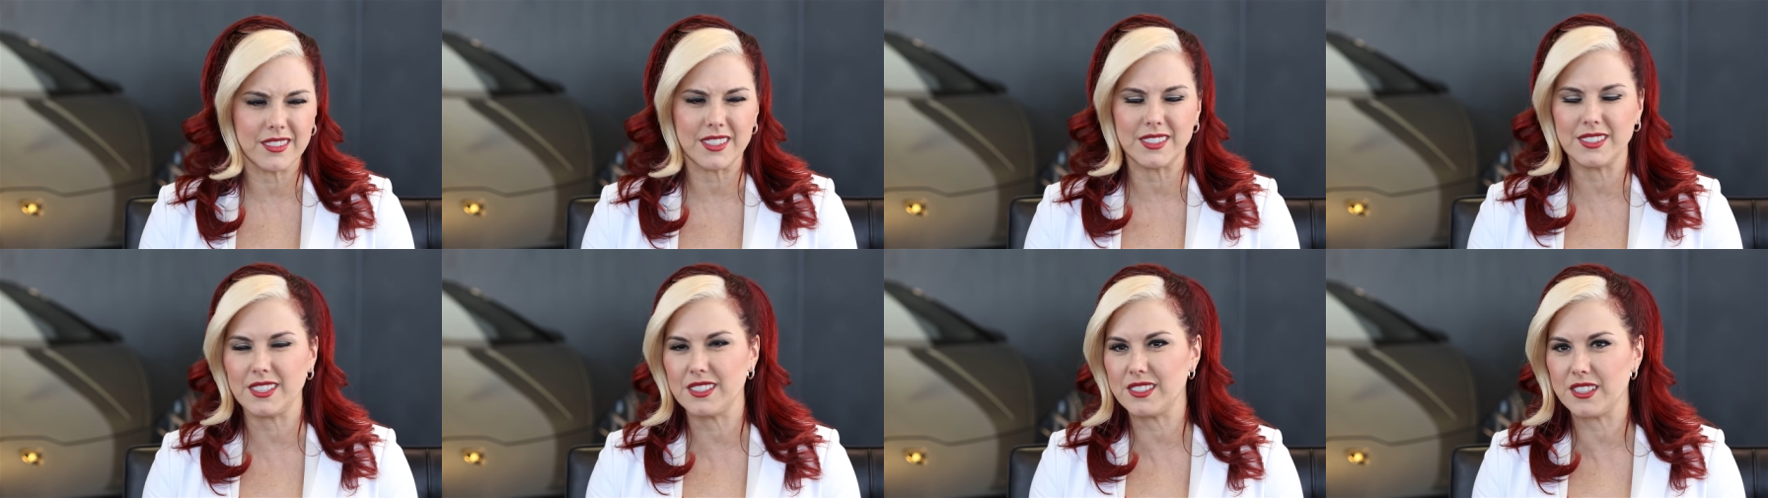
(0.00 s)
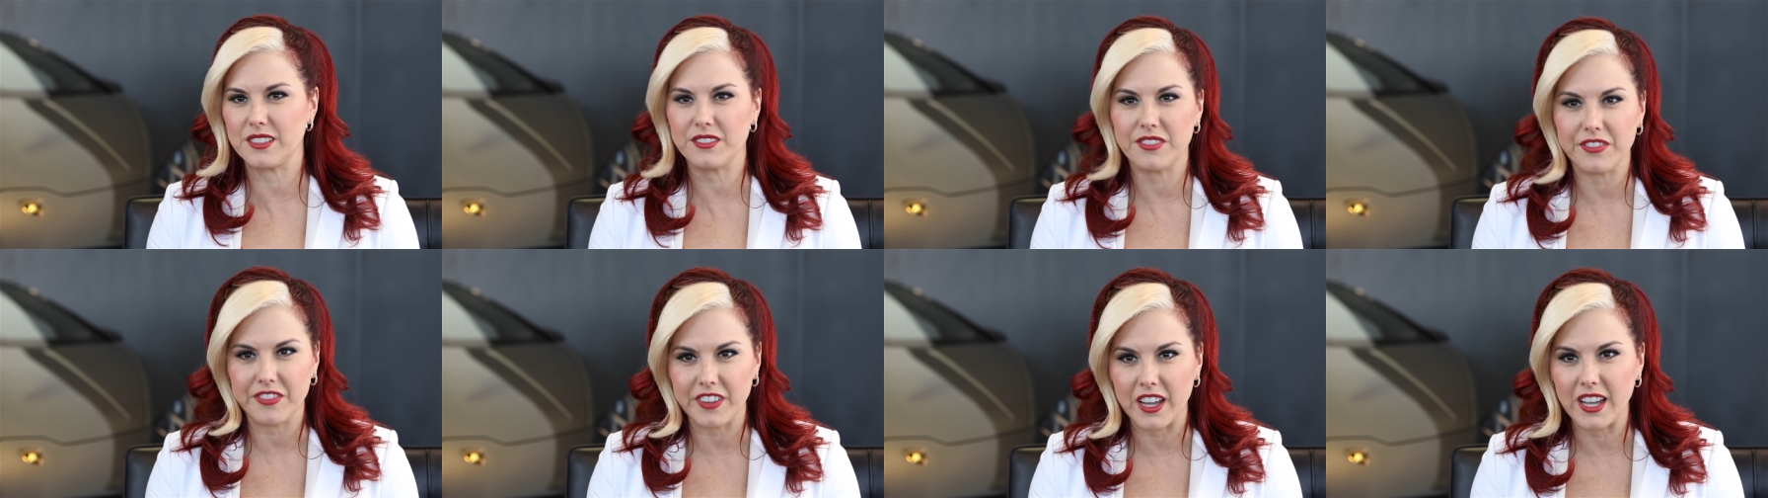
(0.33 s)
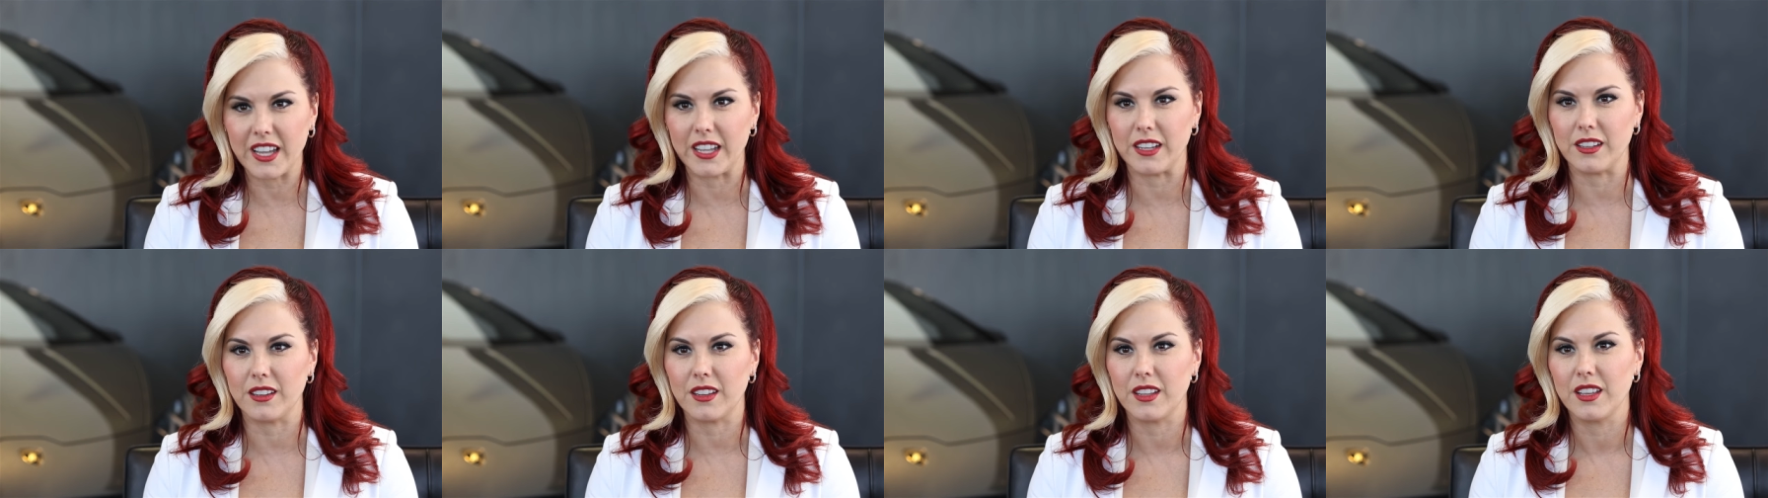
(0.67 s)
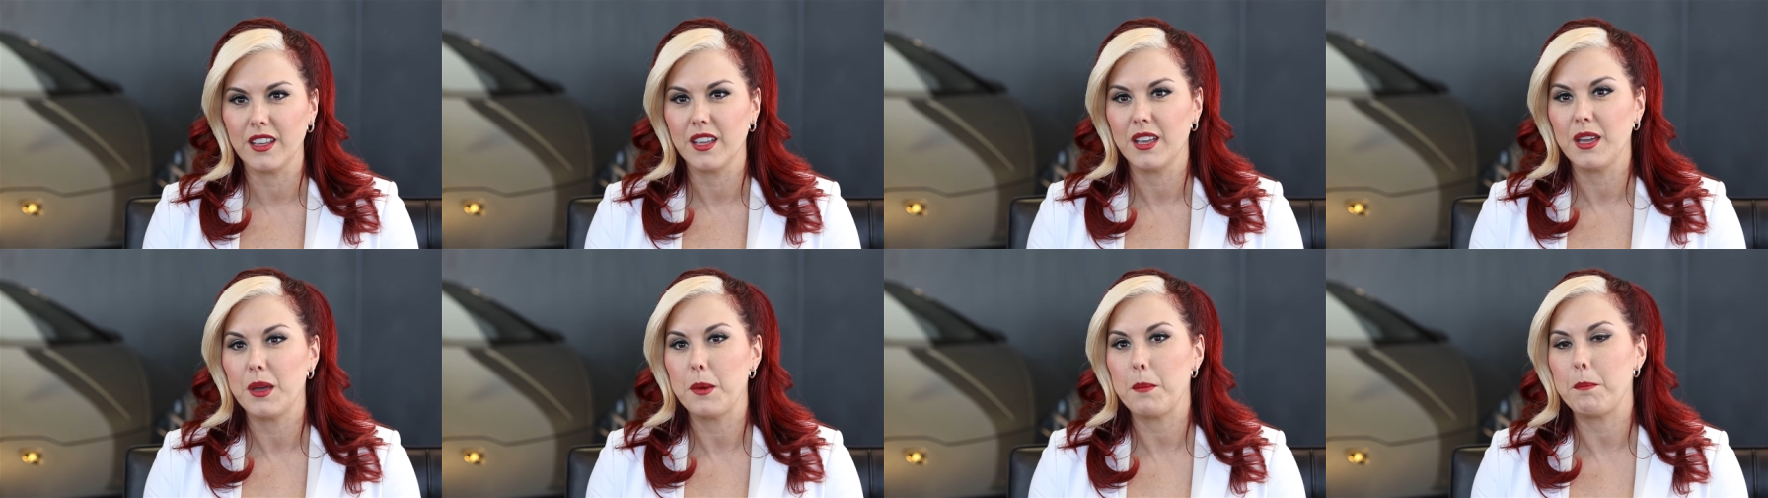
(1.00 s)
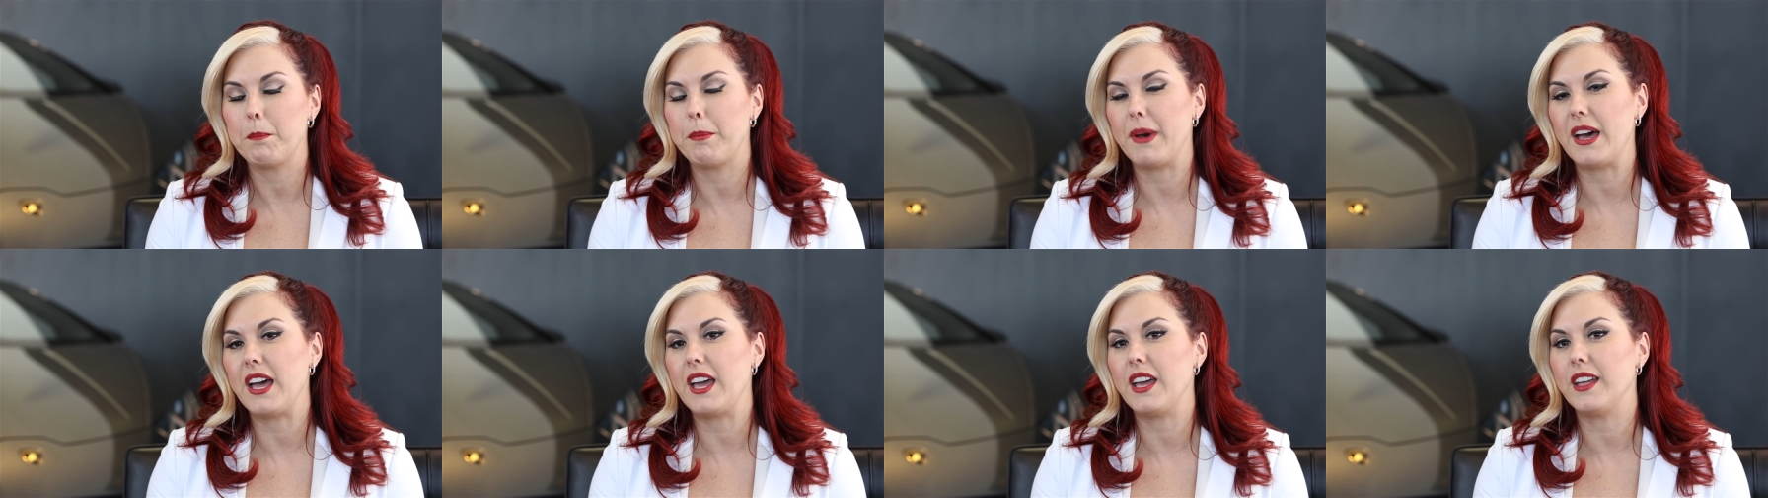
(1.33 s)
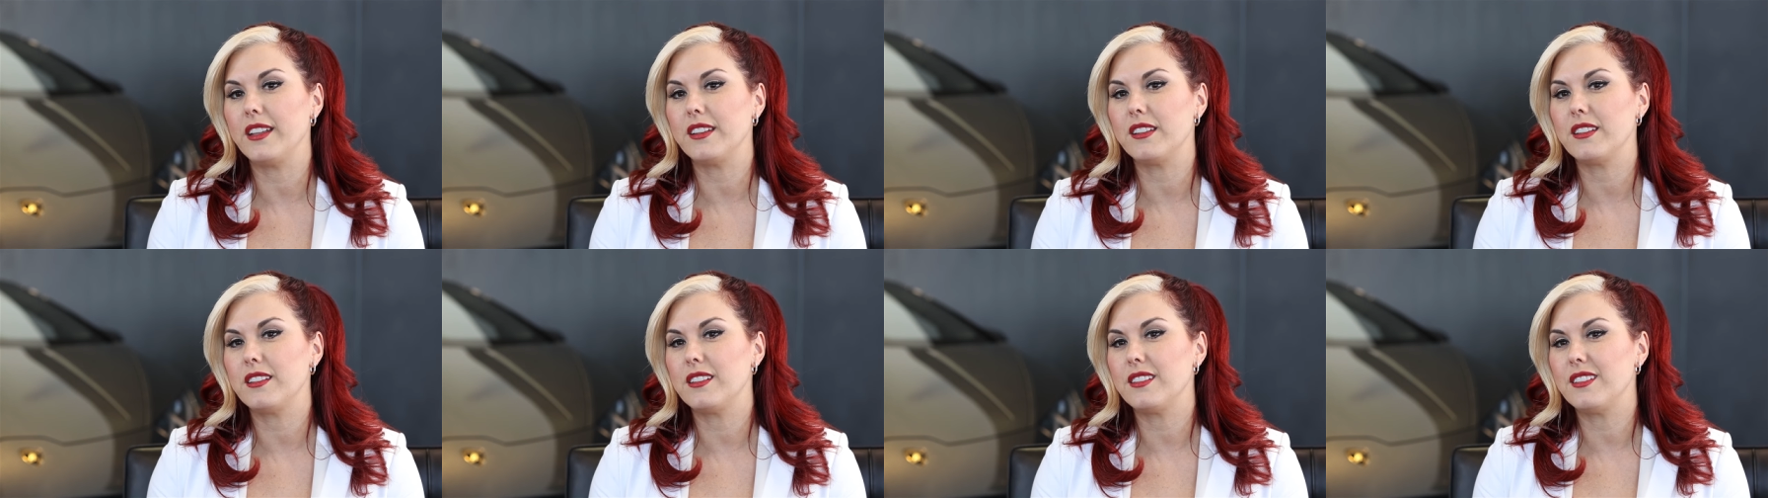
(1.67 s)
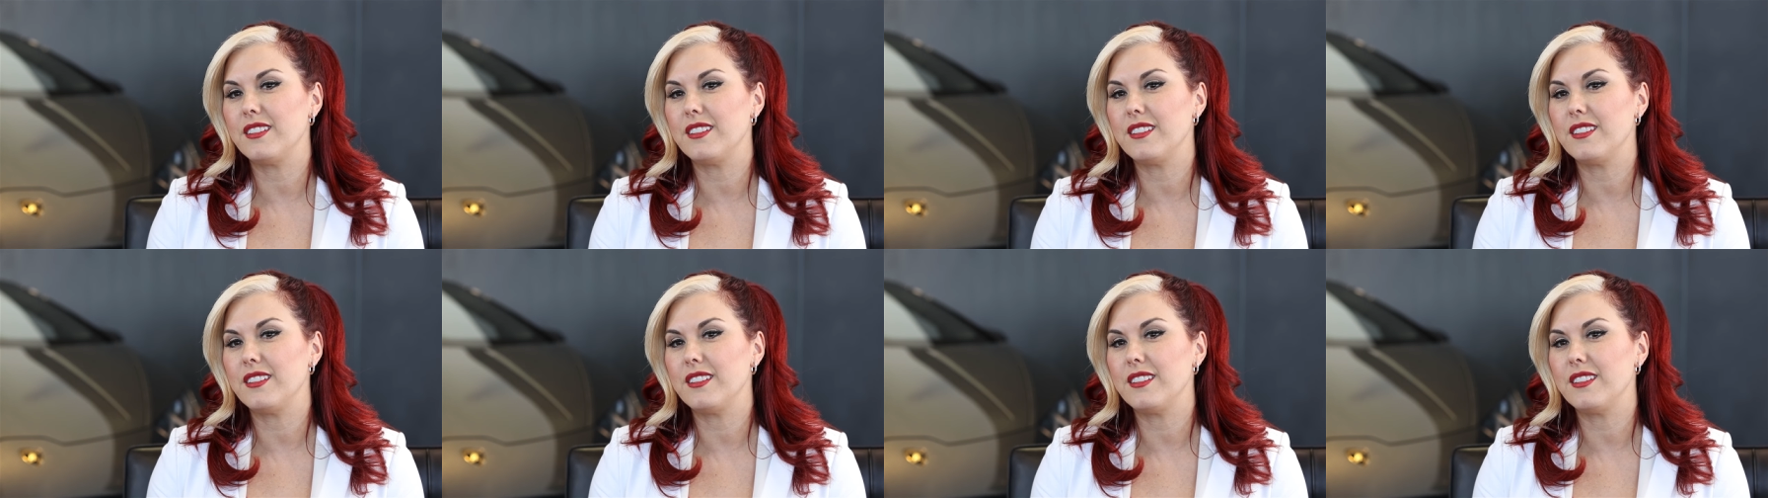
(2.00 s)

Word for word: This isn't fun. But